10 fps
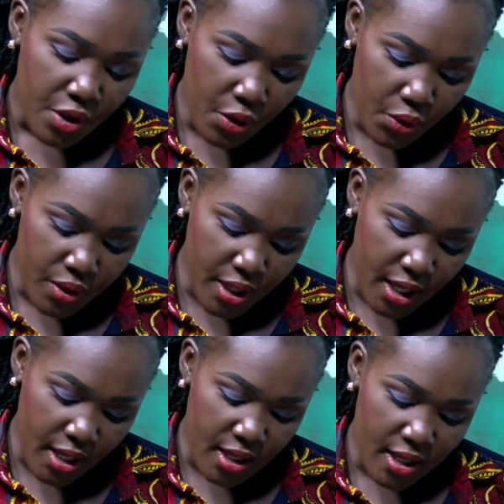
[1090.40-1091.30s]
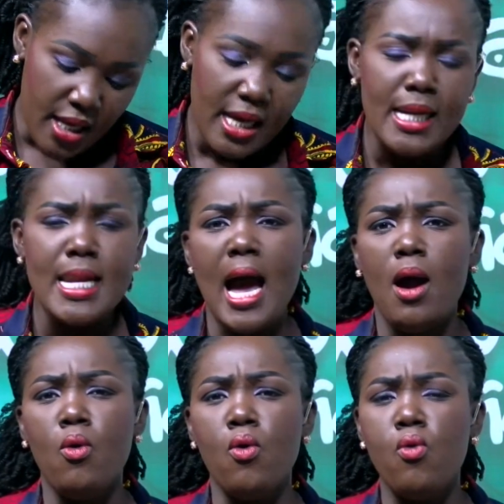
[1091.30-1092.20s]
Okay.
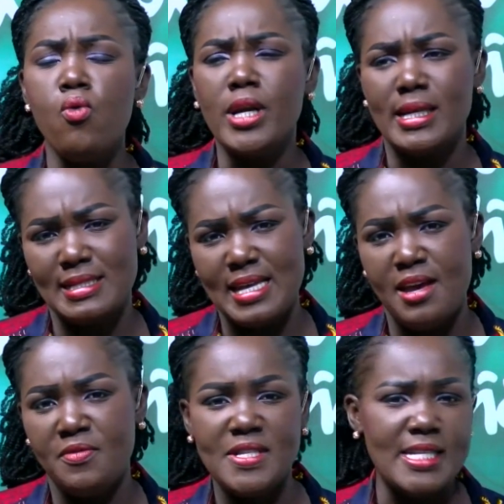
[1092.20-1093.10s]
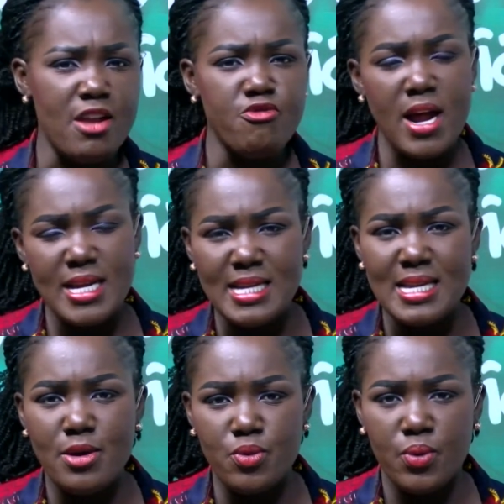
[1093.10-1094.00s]
Now, who won the same? If it's the end running,
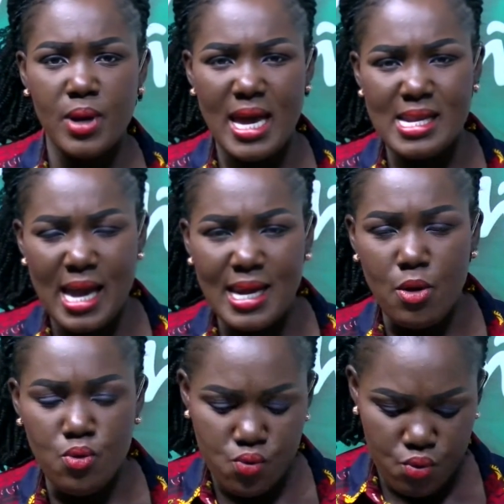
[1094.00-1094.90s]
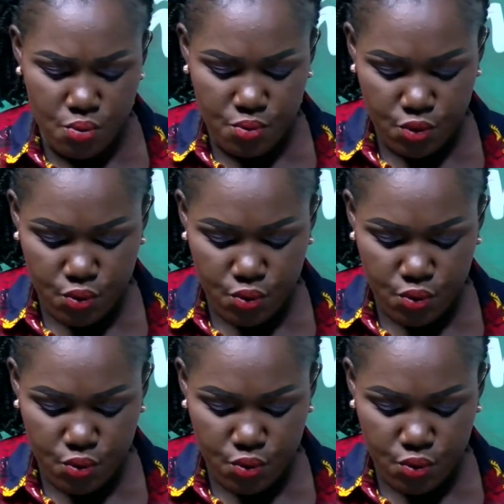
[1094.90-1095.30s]
Neno, at the end of whom?